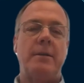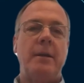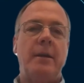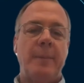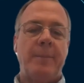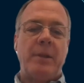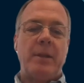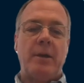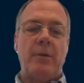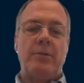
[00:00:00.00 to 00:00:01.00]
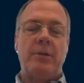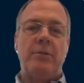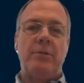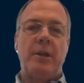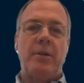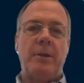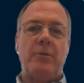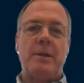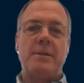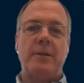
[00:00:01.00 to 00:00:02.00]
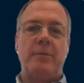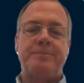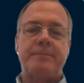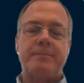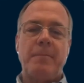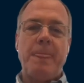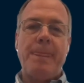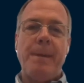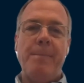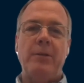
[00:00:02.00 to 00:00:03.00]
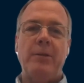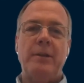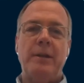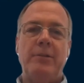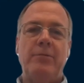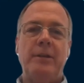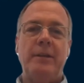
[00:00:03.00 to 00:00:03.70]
So, and the 10, 12, last 10, 12